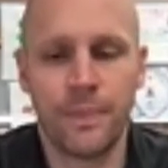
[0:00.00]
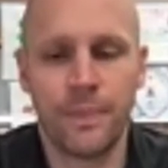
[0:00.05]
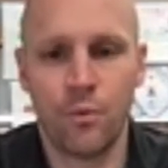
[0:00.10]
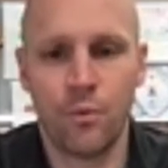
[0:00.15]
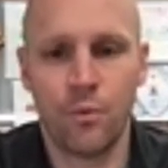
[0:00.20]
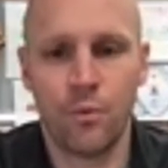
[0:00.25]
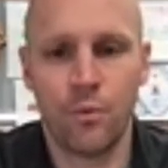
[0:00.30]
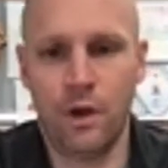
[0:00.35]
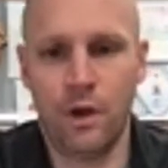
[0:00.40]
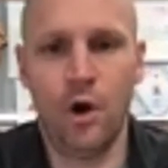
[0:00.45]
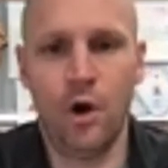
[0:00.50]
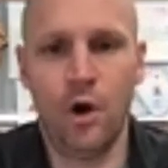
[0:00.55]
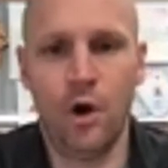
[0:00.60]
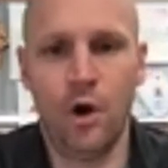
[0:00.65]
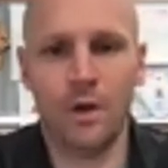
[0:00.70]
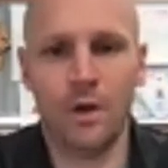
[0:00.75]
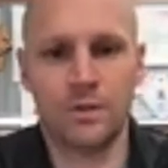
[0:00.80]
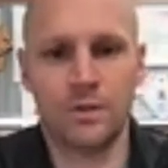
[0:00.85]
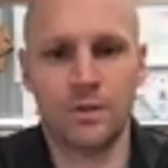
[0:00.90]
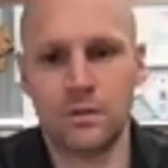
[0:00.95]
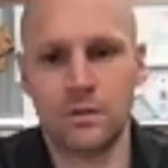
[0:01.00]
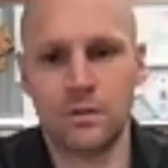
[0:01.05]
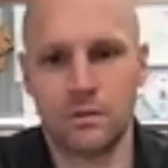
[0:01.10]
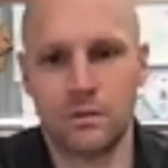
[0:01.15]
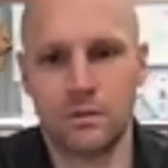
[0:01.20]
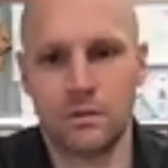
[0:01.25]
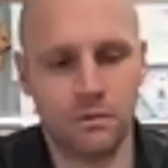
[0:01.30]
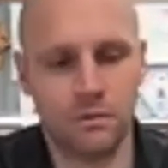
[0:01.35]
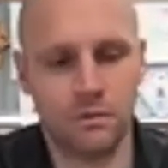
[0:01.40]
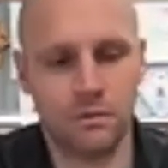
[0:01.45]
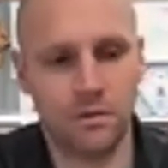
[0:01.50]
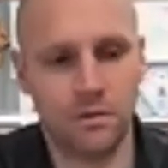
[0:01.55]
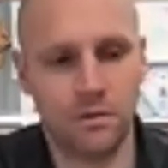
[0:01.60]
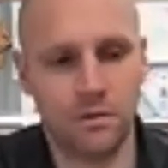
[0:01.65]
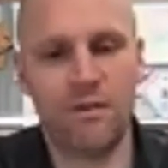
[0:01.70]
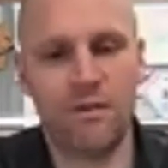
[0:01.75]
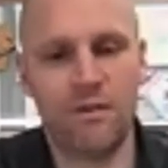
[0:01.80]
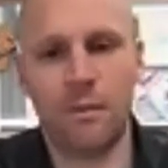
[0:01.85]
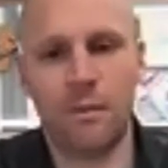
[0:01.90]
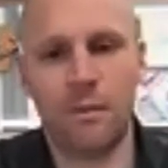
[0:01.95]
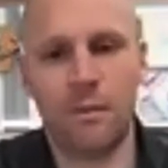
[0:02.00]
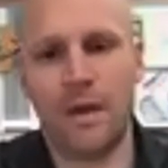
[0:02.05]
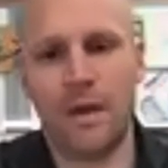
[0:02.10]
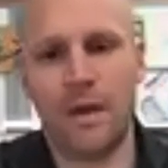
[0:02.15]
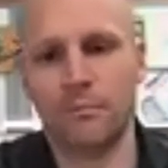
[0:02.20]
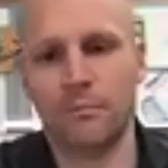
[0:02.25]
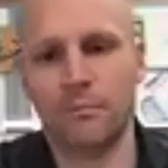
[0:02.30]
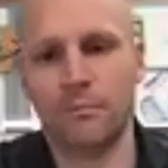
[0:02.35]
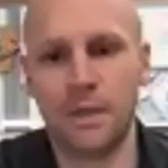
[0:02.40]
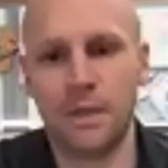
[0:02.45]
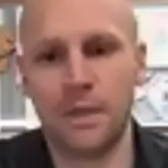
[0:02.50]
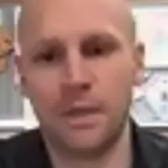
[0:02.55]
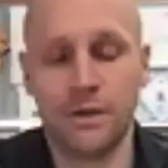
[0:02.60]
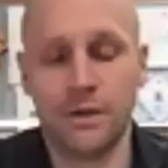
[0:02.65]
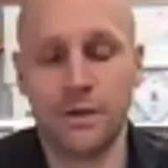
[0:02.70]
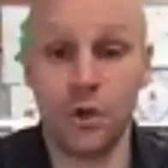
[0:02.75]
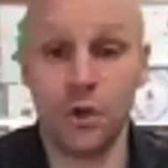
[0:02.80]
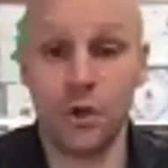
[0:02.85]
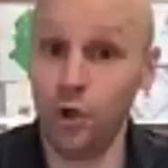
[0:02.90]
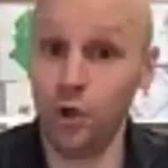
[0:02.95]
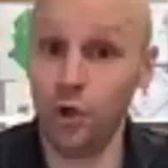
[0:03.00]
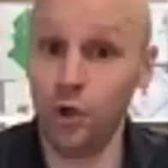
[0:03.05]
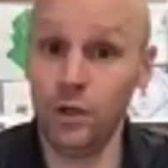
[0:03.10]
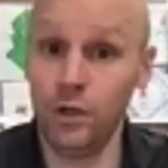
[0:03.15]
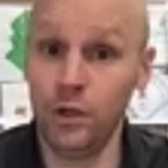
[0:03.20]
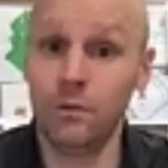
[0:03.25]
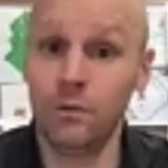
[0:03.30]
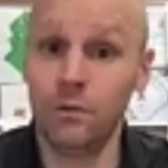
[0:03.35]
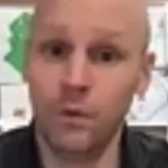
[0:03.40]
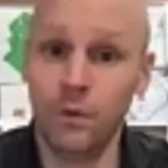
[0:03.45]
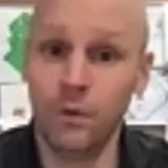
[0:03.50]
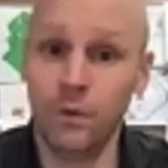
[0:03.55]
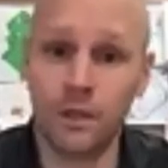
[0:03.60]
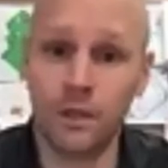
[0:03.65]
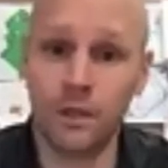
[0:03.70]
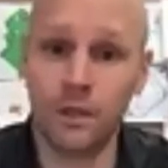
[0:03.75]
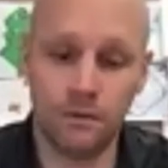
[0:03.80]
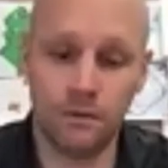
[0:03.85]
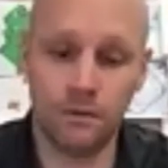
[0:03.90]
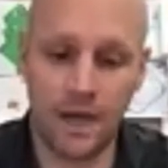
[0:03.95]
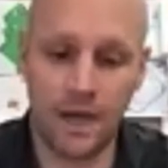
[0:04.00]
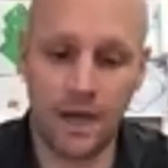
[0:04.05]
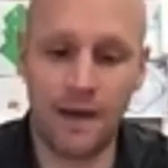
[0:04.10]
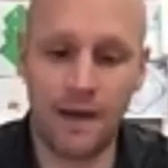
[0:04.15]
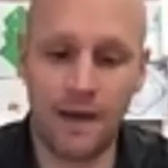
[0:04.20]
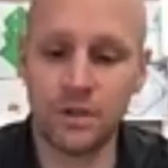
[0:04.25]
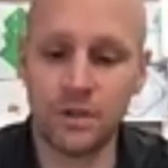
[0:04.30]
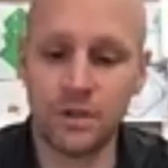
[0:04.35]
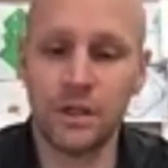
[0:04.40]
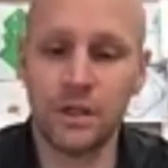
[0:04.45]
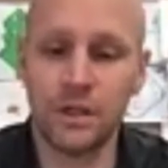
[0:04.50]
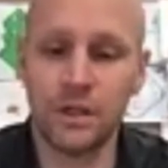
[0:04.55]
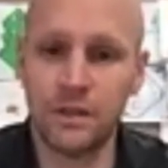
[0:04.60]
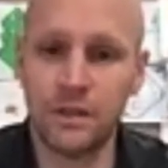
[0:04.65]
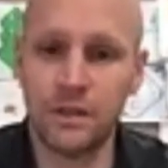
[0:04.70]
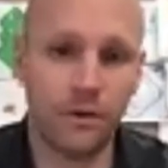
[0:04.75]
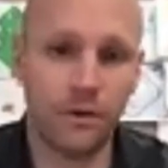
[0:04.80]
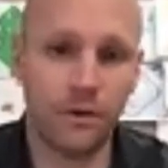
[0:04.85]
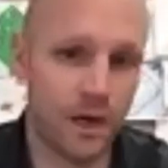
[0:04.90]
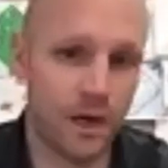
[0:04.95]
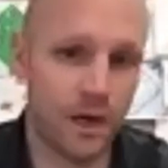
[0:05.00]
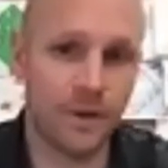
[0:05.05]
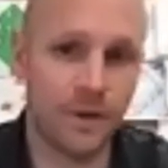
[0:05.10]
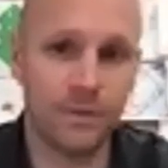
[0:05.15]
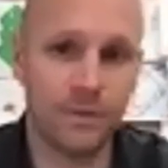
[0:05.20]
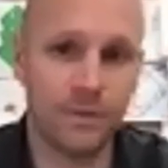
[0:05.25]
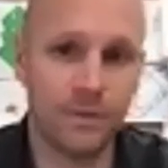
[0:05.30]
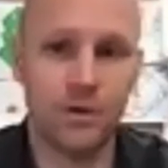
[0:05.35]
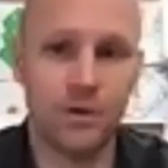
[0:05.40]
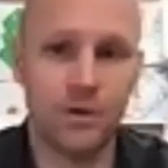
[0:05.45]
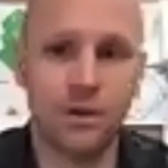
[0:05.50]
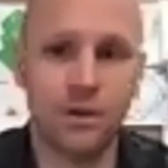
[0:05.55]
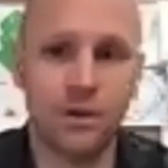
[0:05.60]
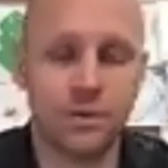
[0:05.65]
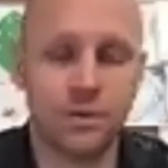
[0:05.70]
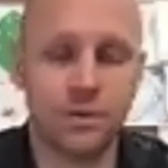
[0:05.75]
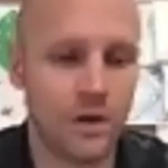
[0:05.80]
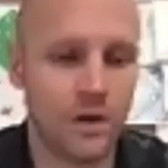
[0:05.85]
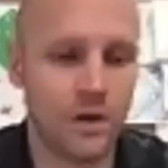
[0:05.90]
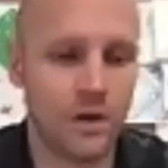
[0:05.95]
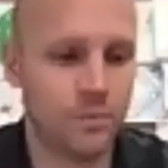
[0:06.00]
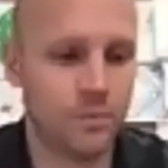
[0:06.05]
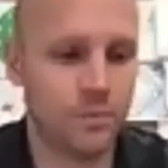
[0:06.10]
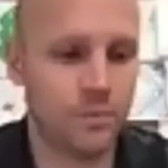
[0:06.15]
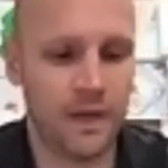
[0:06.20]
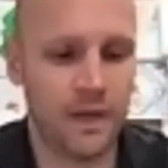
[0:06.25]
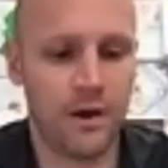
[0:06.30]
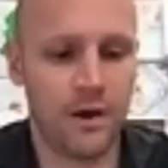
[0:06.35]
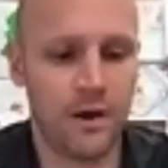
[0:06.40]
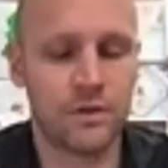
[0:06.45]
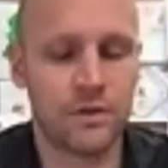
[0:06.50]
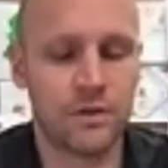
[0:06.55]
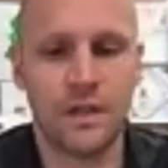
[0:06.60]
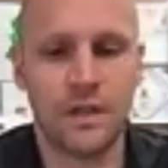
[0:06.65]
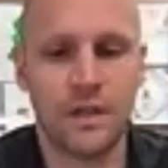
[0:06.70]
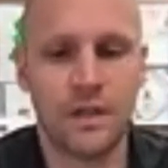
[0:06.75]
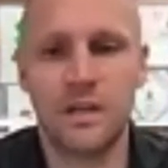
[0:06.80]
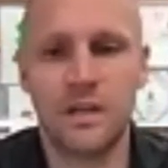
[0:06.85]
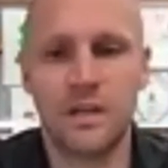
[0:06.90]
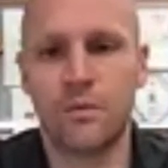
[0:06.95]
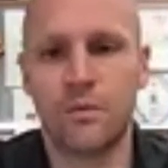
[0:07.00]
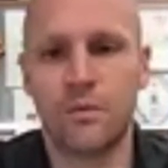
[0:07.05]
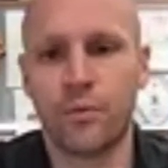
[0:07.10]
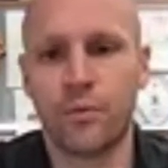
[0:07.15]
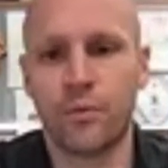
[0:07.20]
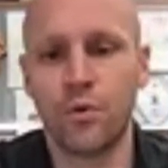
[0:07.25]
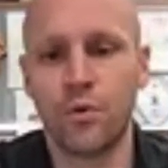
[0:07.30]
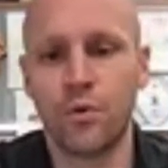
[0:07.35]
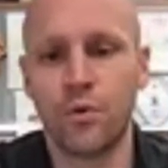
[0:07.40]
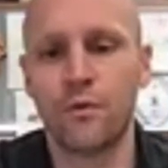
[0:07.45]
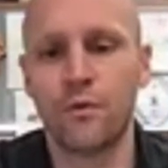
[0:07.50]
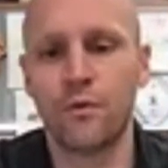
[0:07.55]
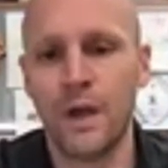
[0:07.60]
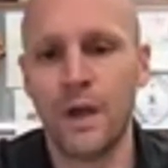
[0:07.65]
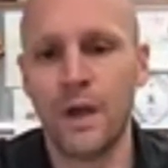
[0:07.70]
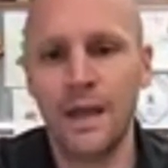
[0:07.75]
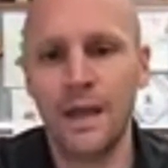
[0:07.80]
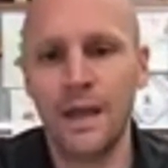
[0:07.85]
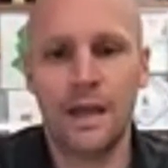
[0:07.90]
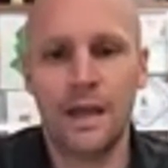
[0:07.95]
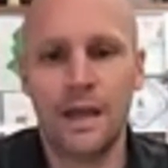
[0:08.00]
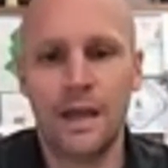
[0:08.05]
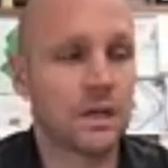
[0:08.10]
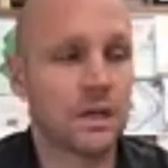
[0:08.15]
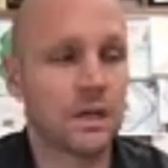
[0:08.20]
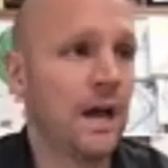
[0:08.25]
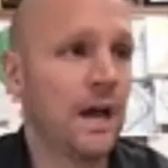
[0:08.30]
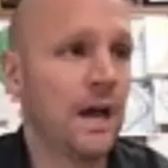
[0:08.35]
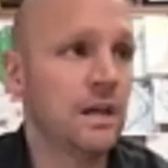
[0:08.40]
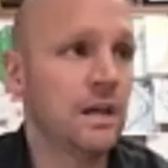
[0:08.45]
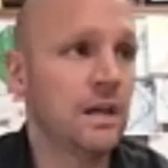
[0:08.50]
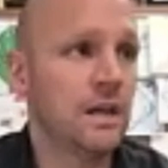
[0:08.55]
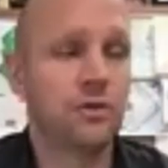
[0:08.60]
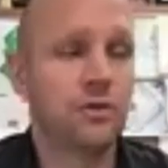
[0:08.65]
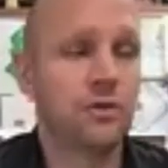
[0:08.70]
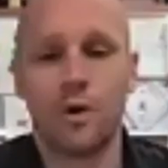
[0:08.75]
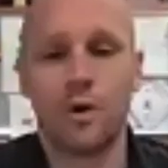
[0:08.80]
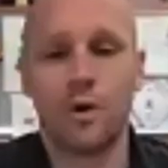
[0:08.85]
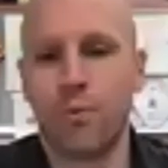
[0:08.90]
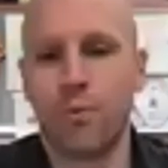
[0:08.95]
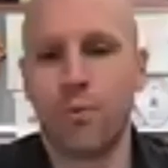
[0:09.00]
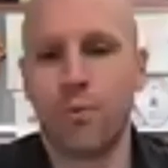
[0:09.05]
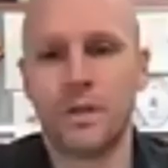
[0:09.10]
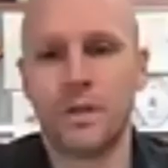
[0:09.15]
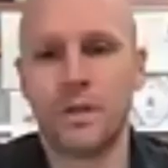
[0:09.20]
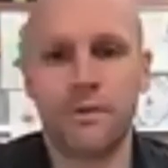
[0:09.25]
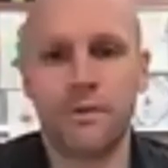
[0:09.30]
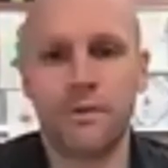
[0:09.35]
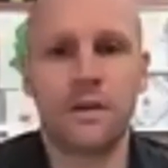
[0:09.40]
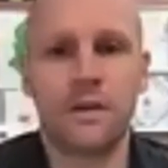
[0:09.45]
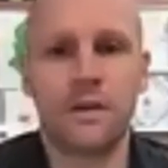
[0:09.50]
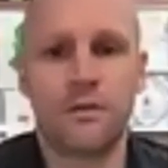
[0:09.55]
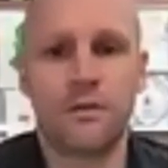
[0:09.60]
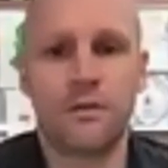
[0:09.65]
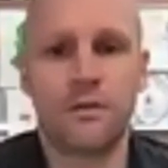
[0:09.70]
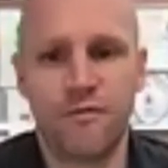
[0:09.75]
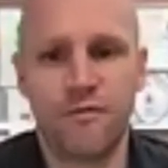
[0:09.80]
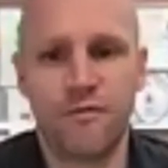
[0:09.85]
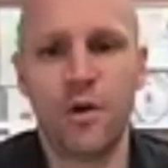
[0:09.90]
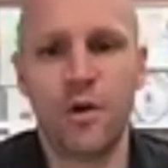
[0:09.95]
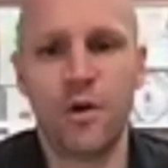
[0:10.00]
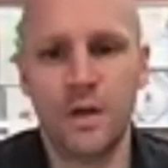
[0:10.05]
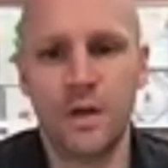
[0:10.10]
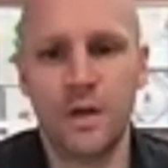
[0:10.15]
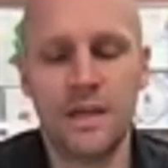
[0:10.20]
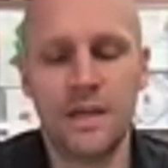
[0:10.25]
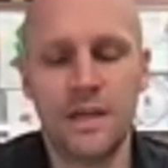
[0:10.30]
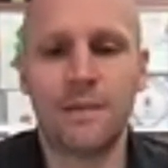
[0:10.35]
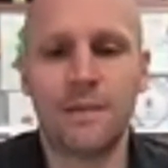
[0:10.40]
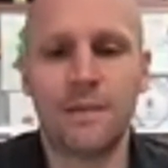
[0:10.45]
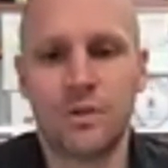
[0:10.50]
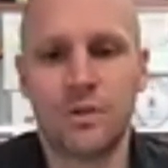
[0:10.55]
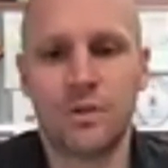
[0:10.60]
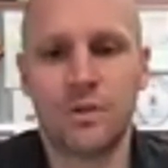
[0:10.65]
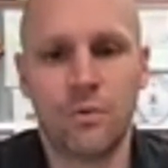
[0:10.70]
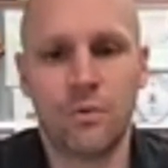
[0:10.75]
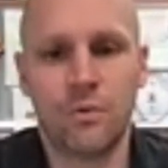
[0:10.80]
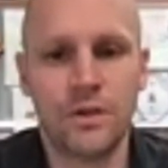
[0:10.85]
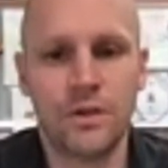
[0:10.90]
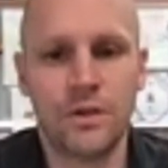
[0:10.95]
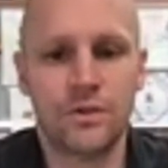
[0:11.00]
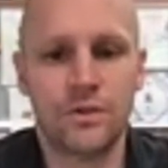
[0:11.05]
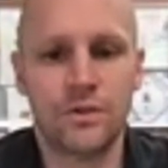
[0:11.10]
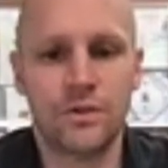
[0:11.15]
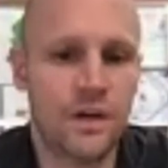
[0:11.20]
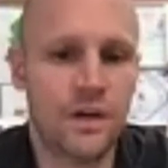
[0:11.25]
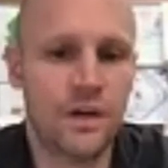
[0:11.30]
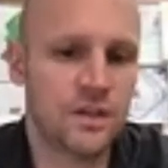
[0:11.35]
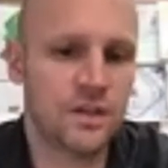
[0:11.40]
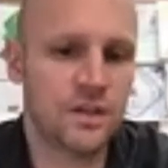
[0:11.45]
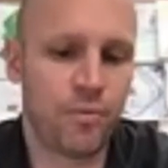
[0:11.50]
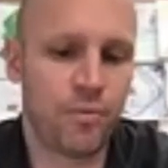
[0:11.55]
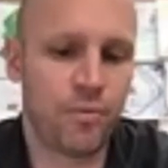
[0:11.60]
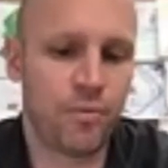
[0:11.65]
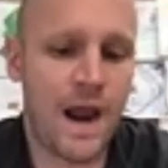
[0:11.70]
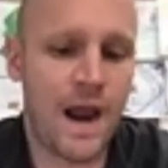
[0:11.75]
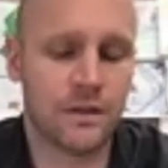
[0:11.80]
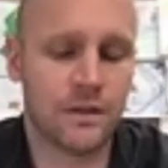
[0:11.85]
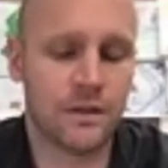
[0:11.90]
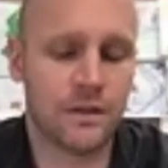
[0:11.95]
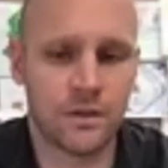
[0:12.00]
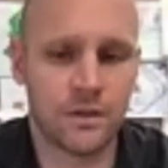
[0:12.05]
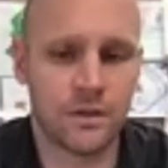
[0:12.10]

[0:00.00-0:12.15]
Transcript: will help us develop them because the good we can obviously continue to help them get good in those areas but the areas that they need to improve it's a lot easier to point to things on film and in game situations than it is in practice